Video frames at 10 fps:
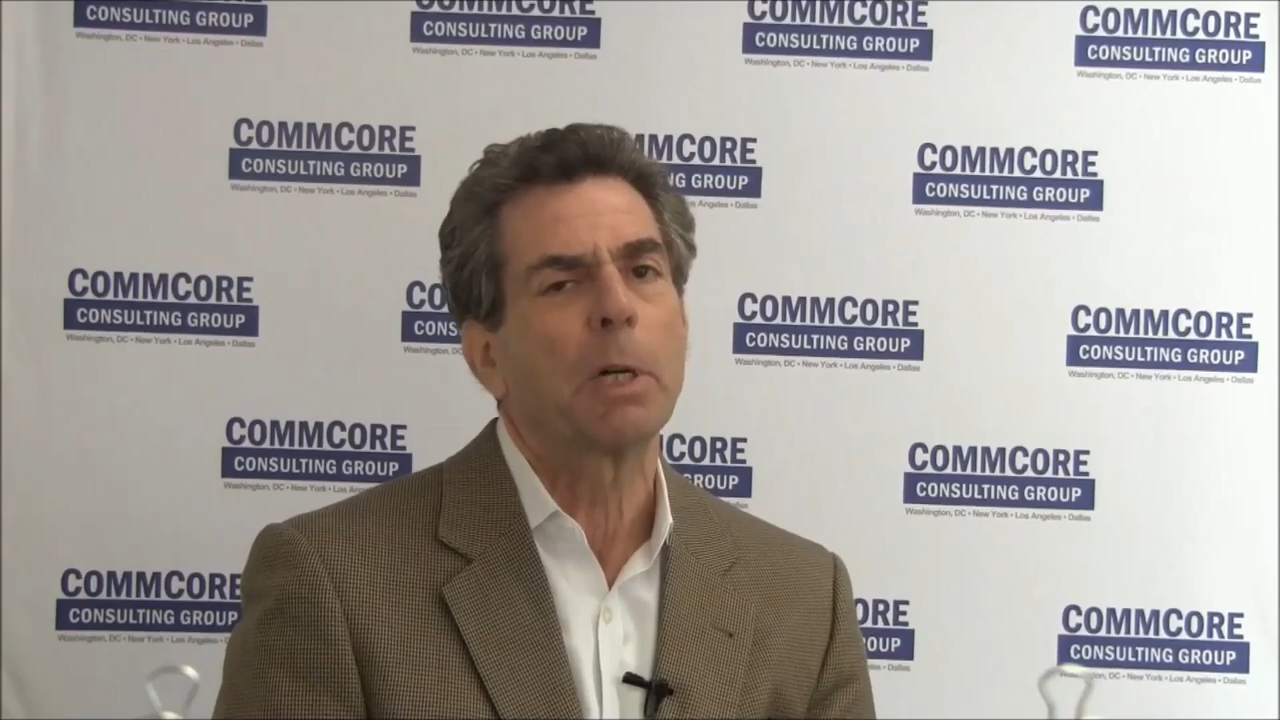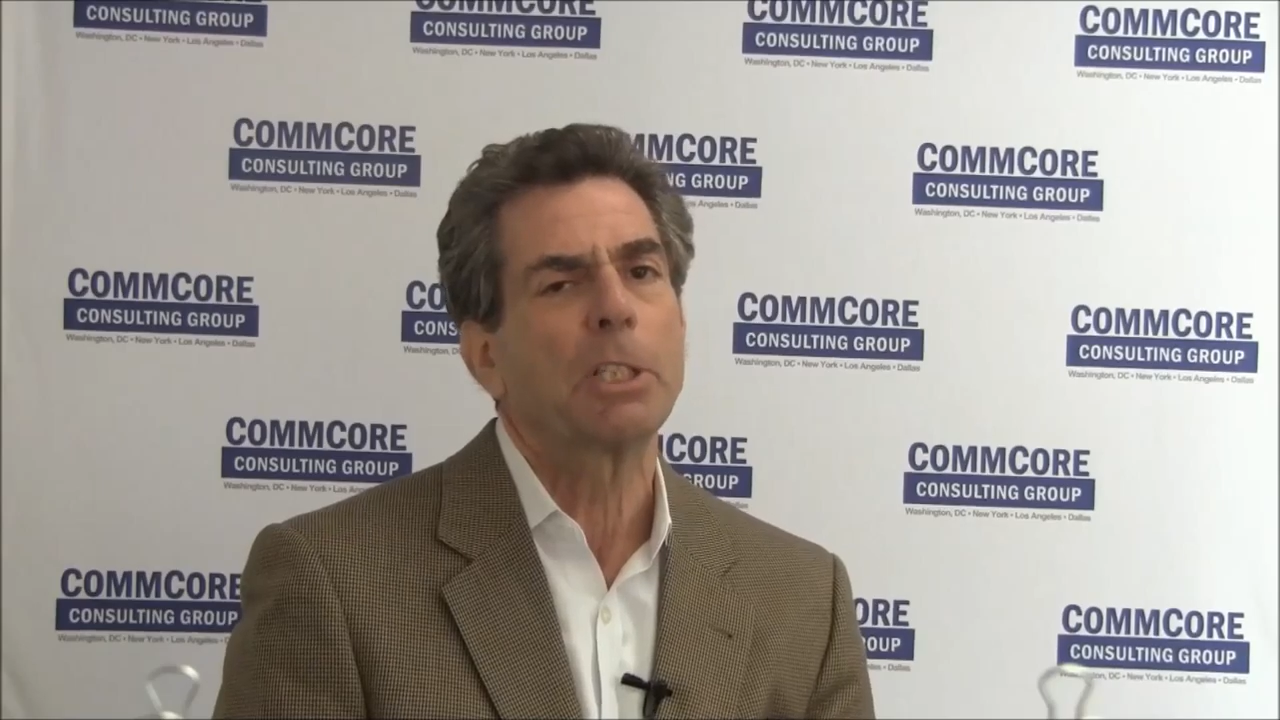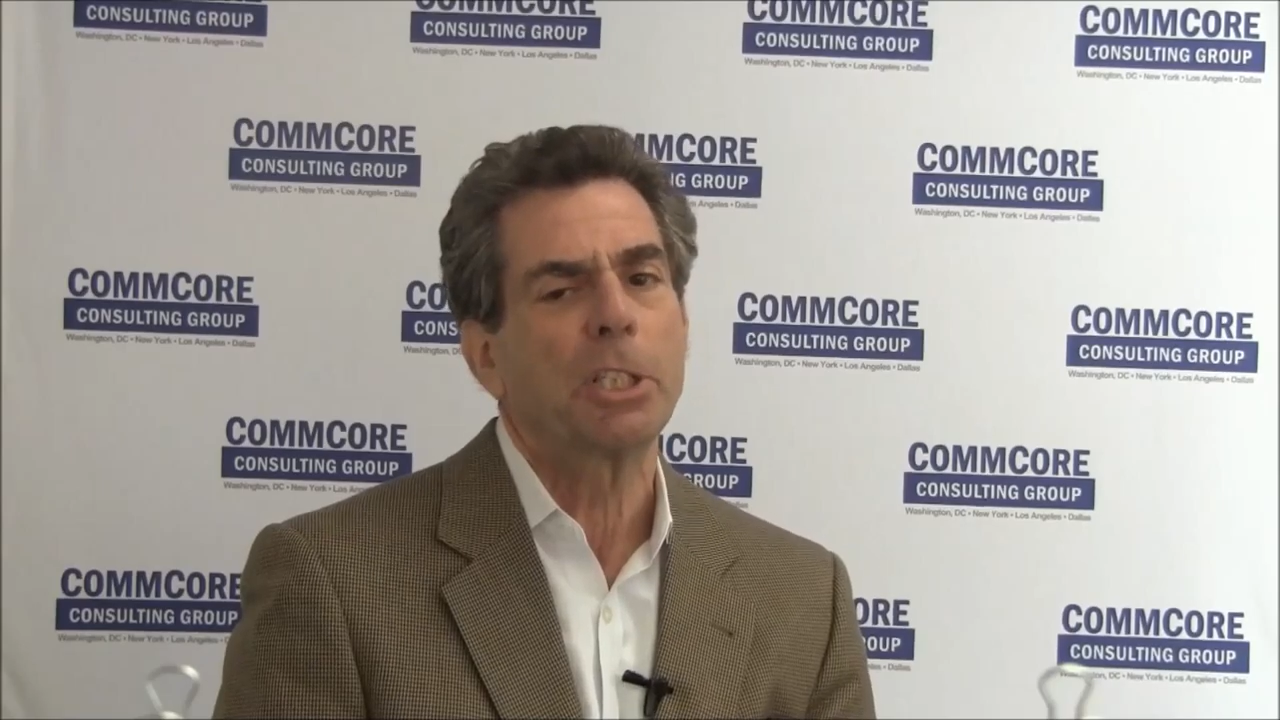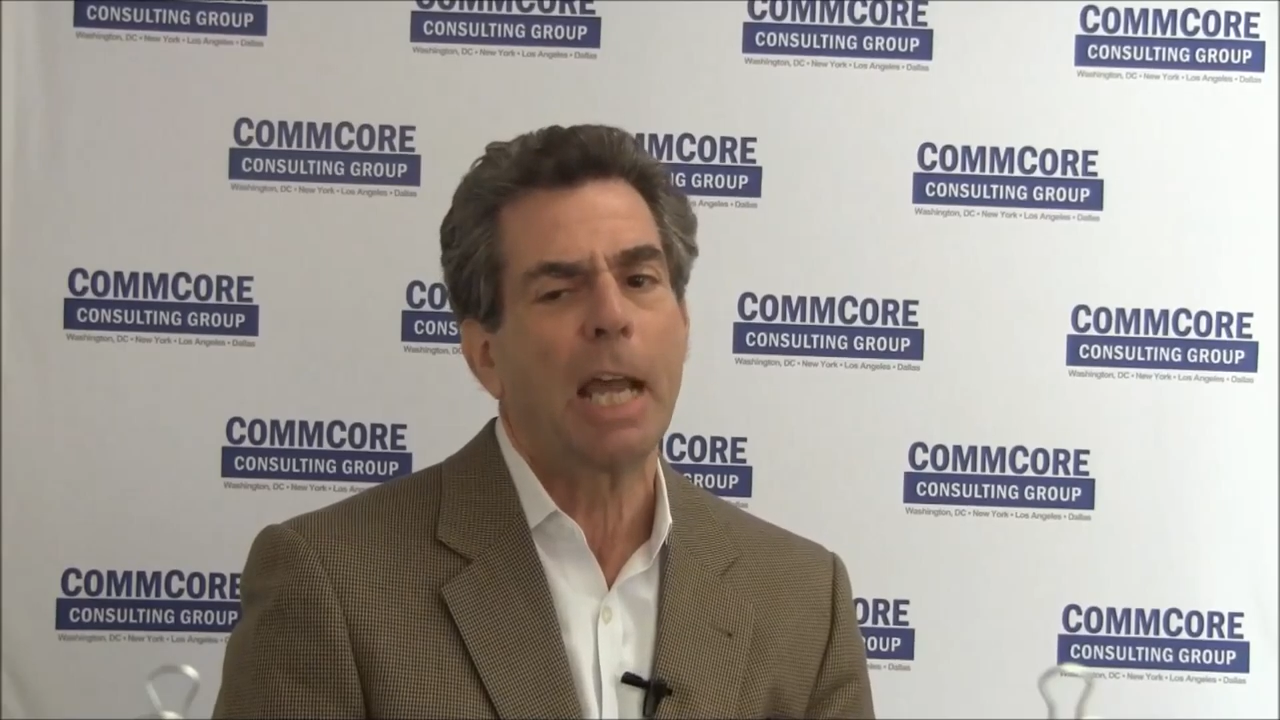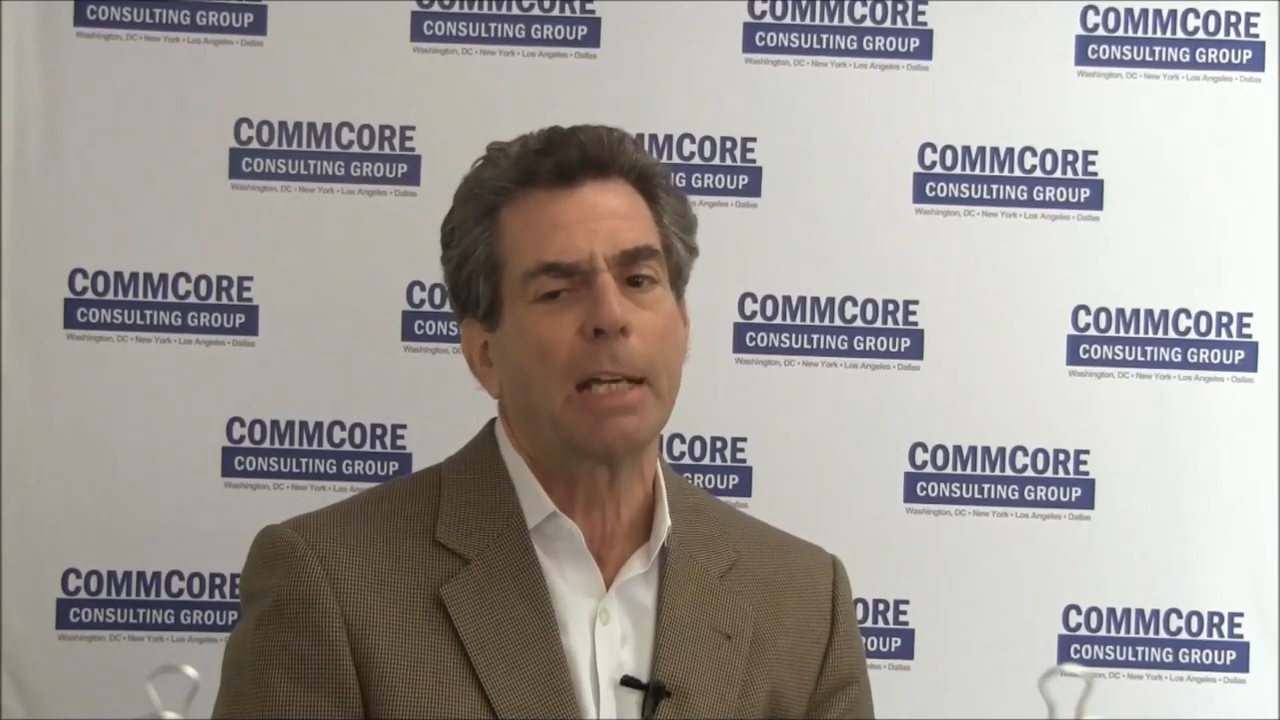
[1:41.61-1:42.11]

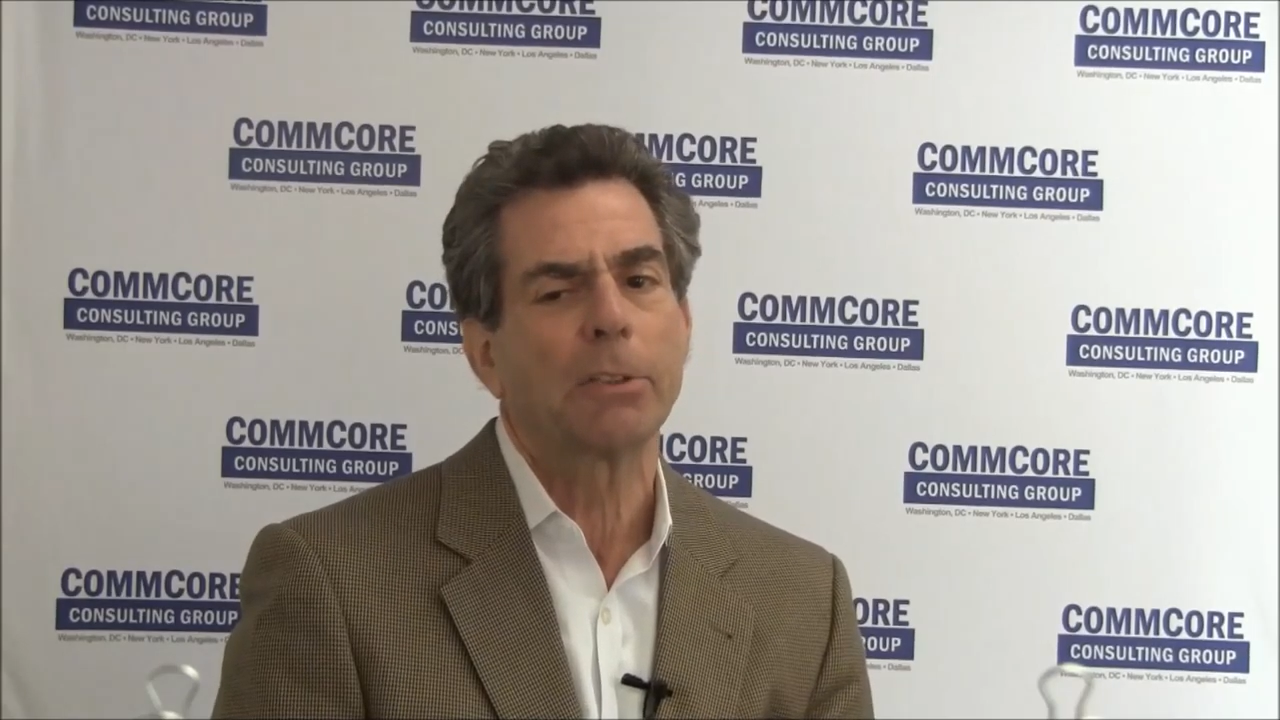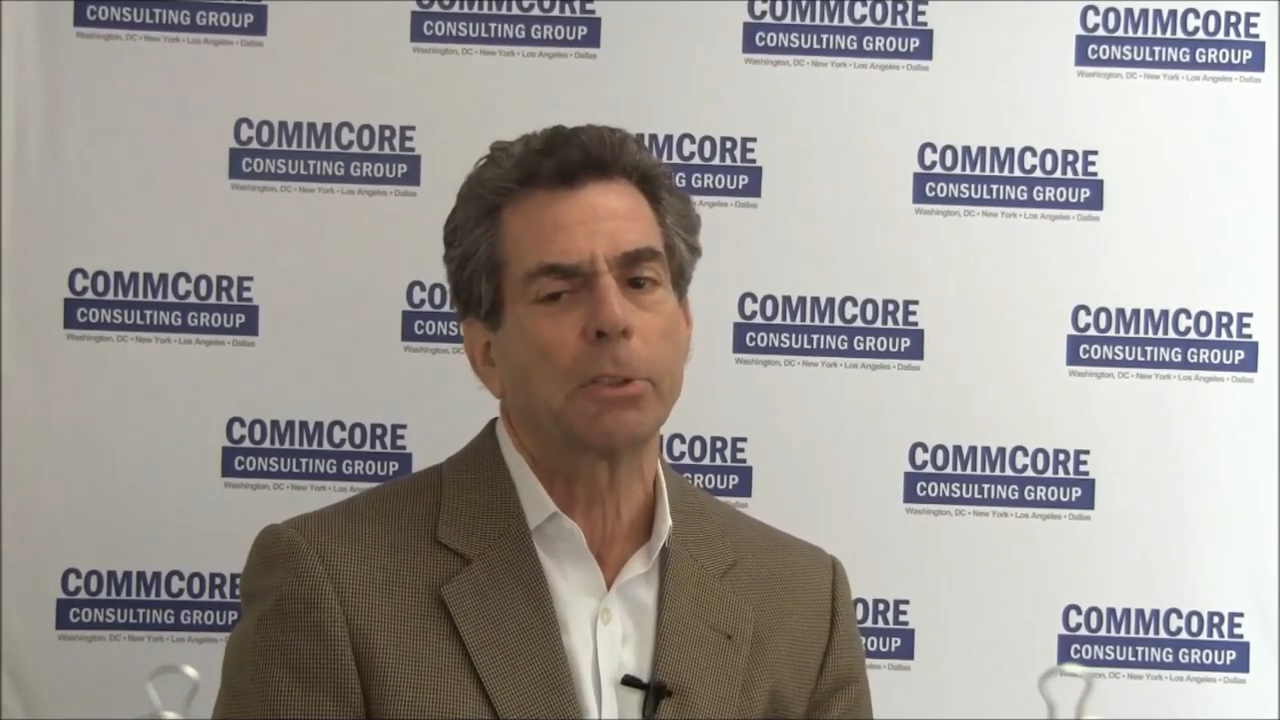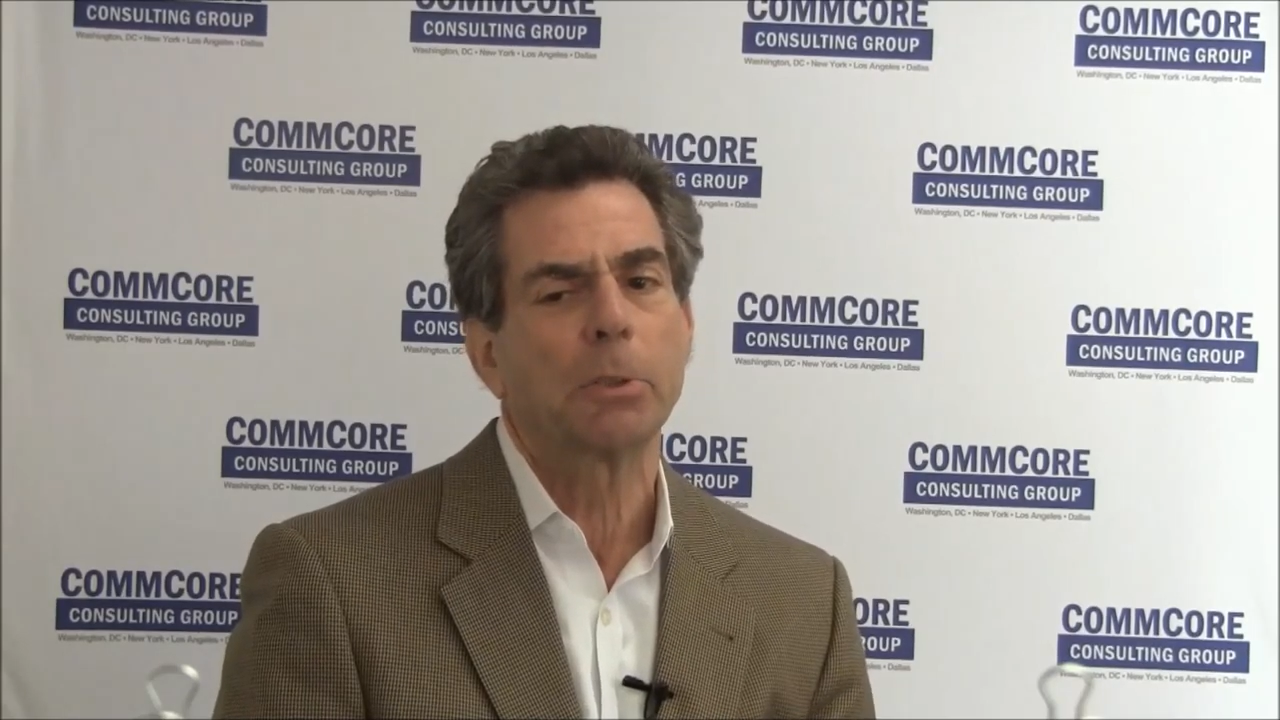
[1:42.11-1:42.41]
what channels